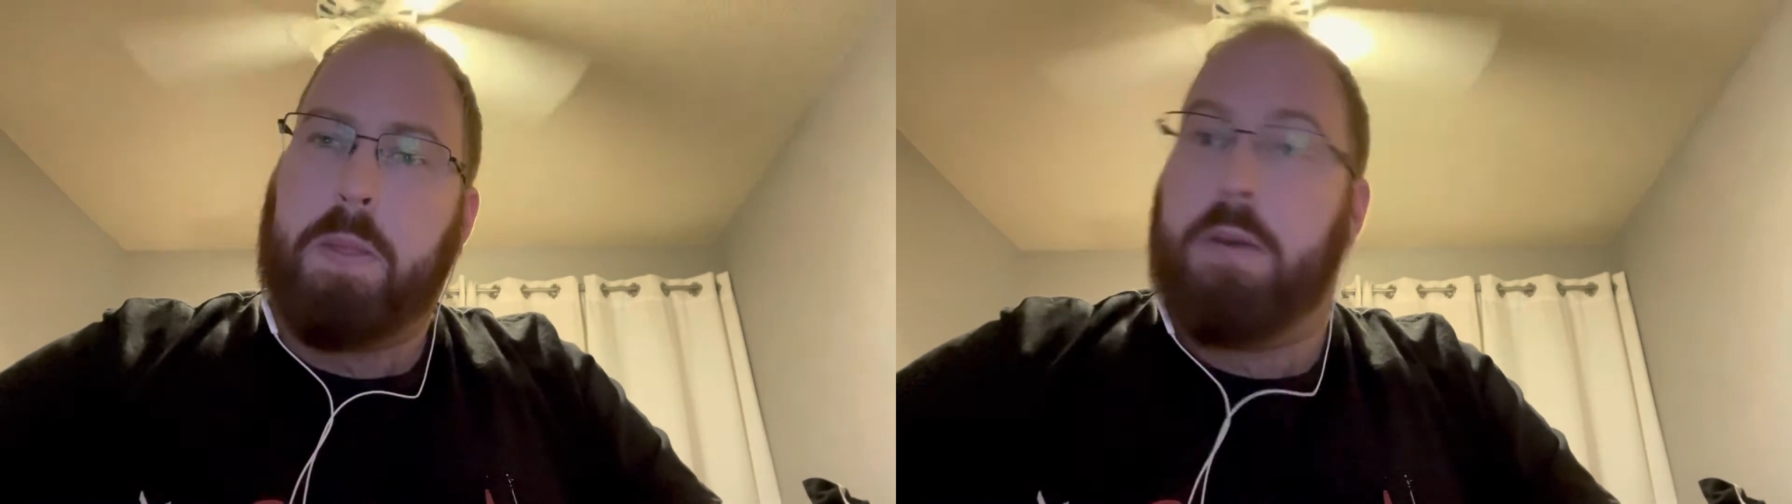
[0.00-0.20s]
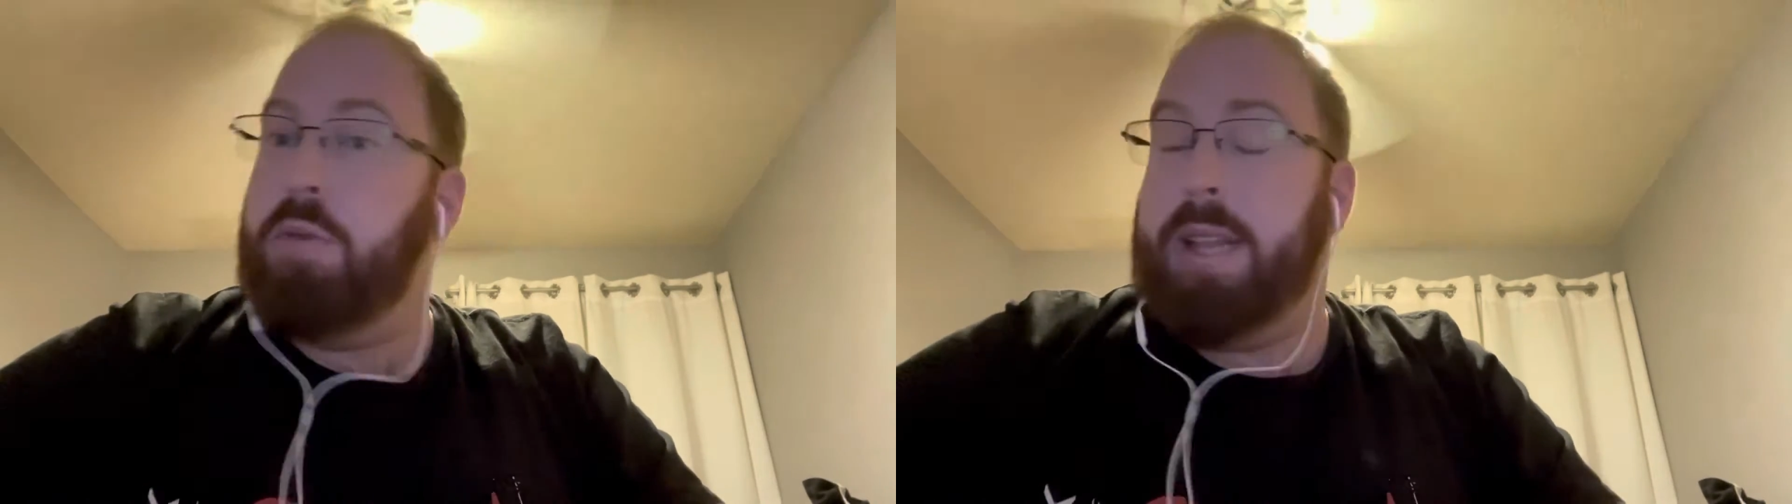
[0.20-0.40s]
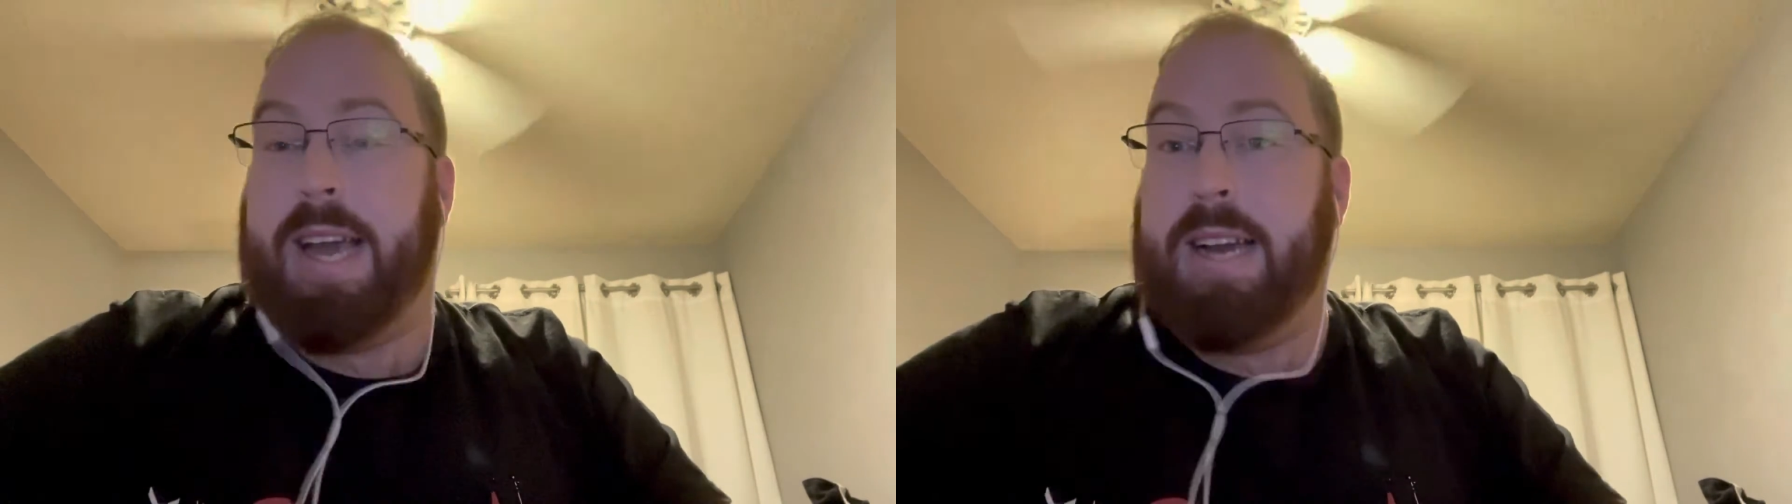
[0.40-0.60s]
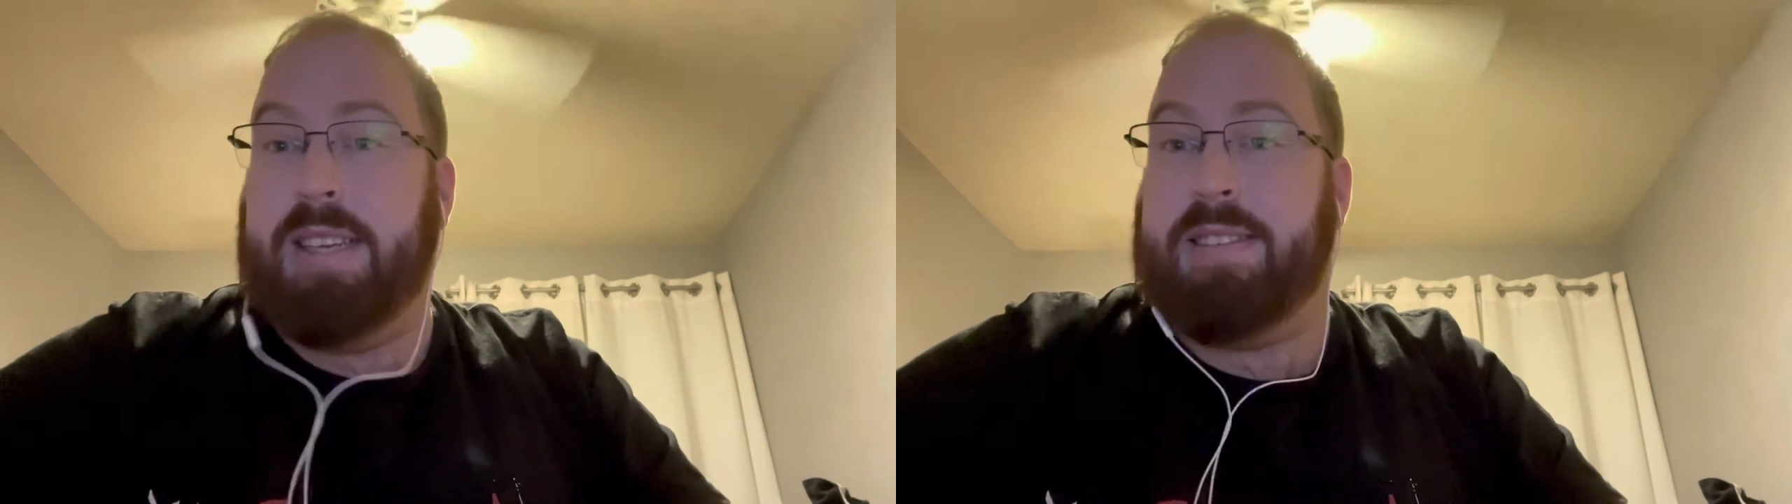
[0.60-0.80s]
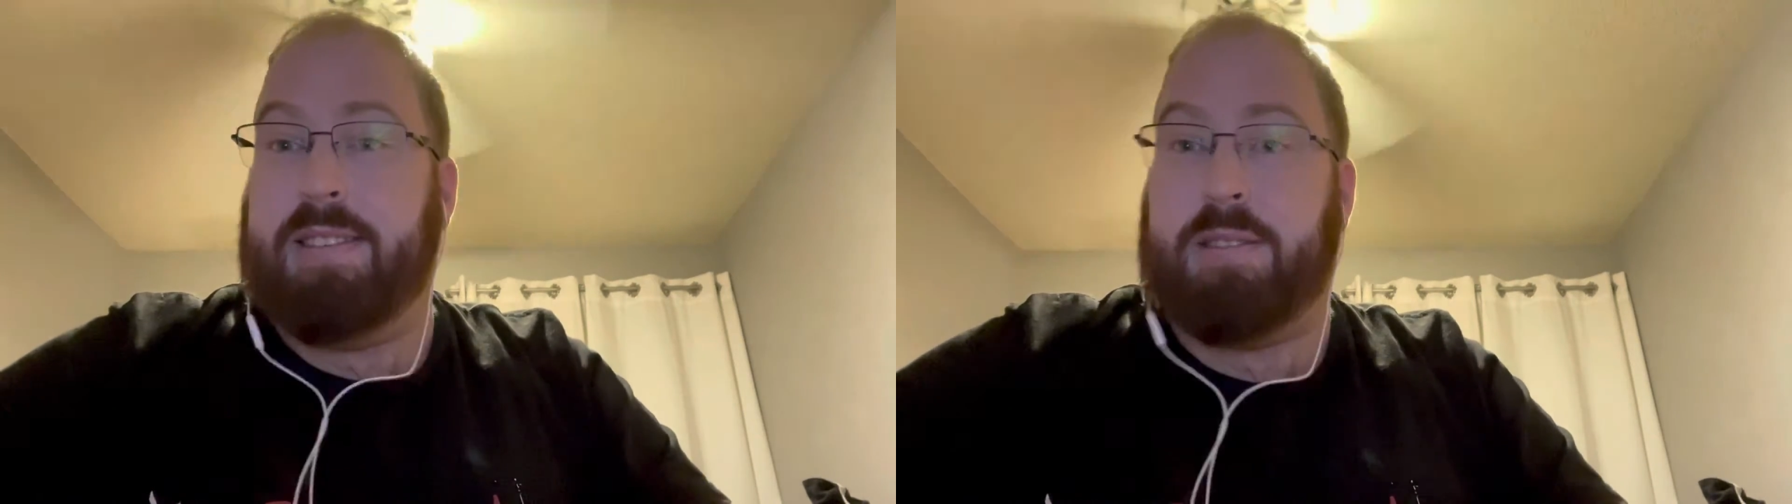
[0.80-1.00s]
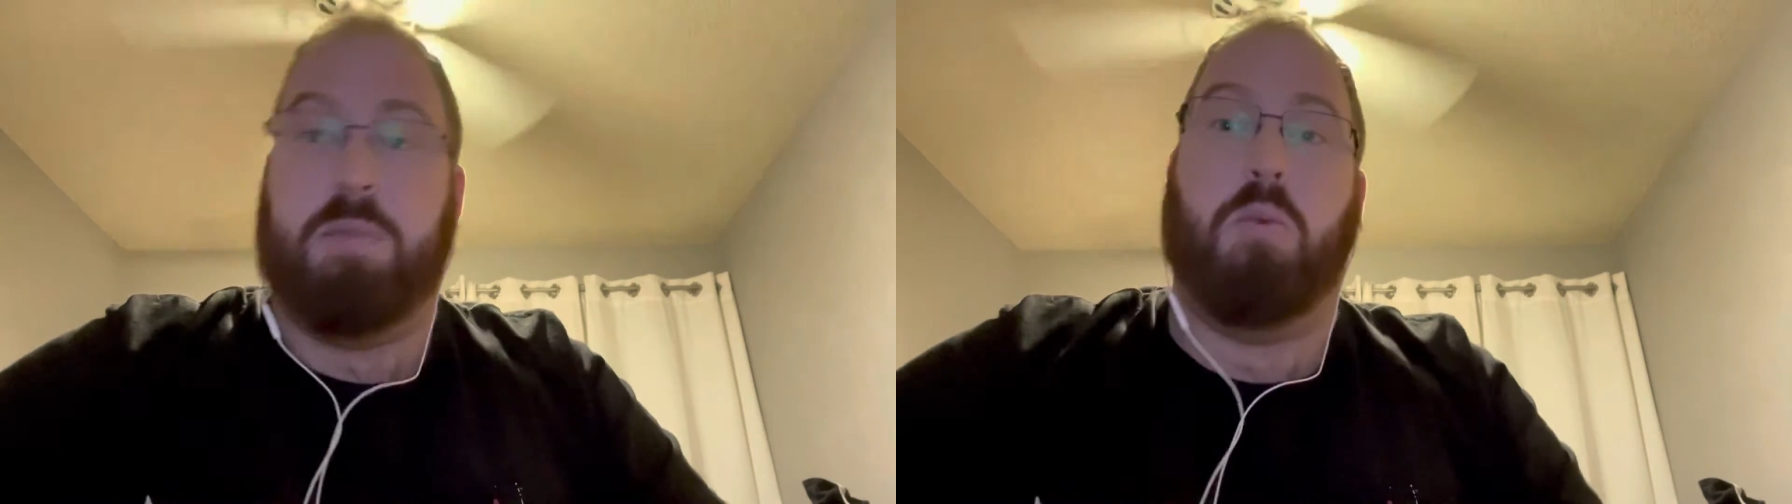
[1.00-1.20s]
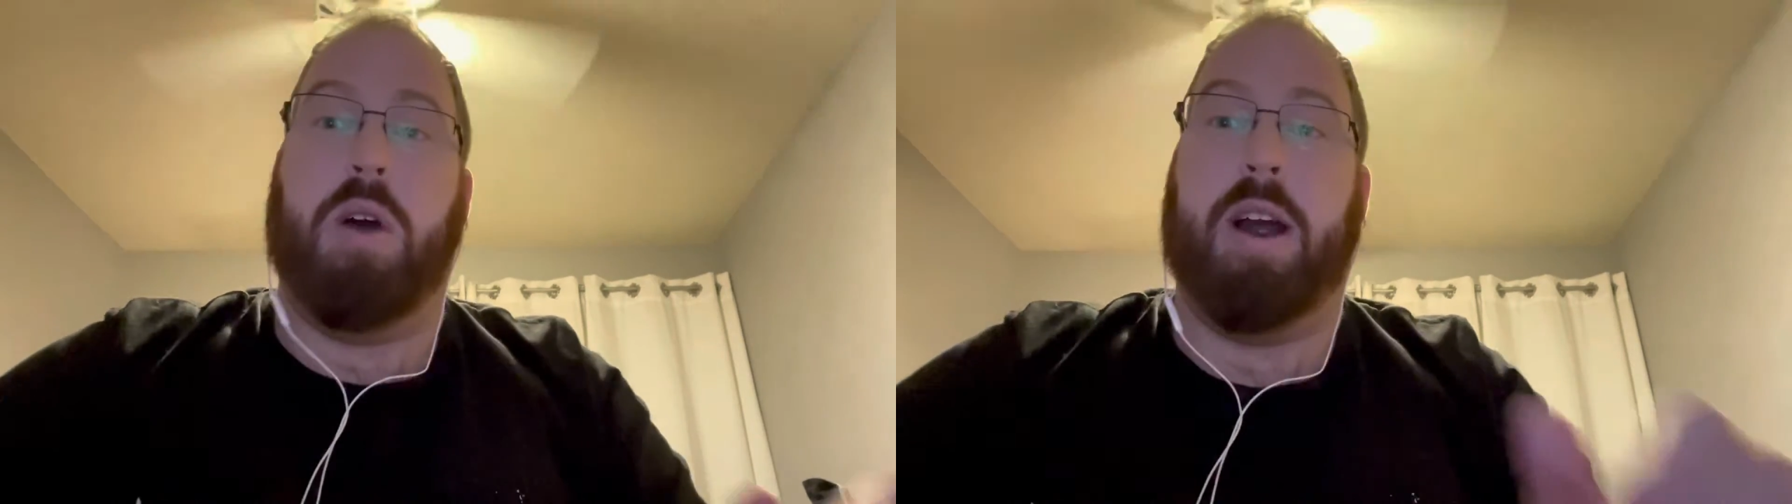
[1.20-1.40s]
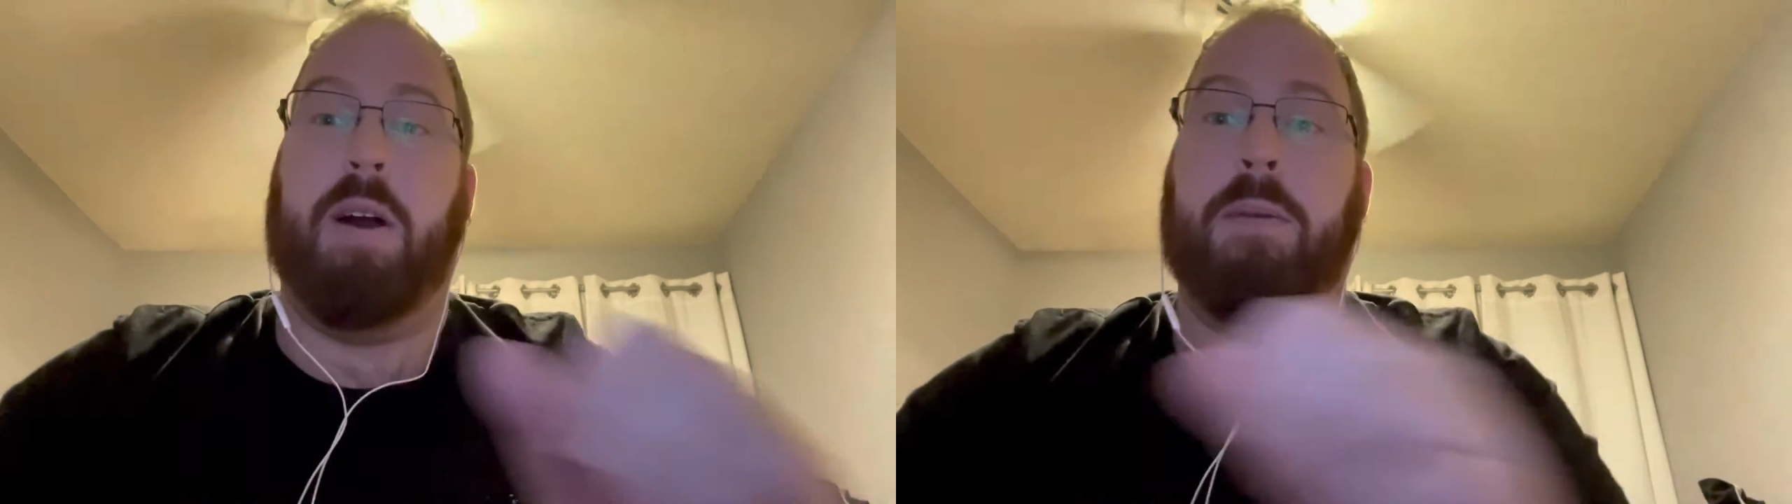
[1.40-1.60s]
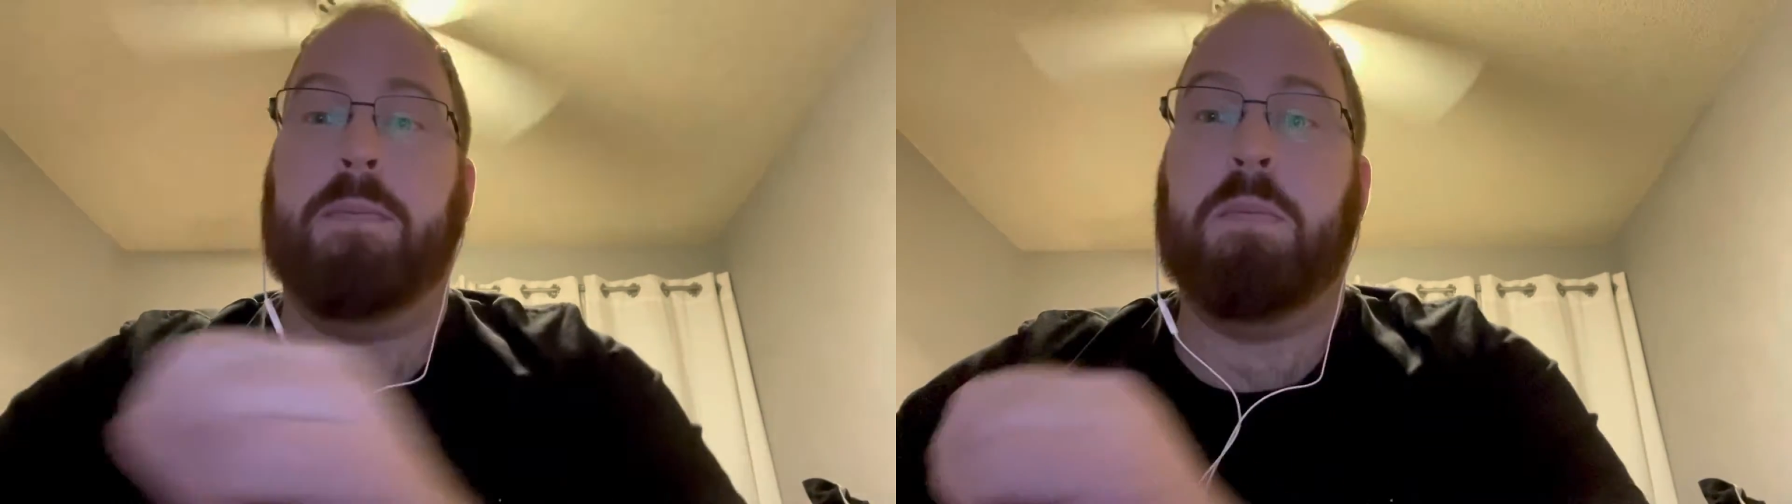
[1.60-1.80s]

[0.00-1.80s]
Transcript: really any system where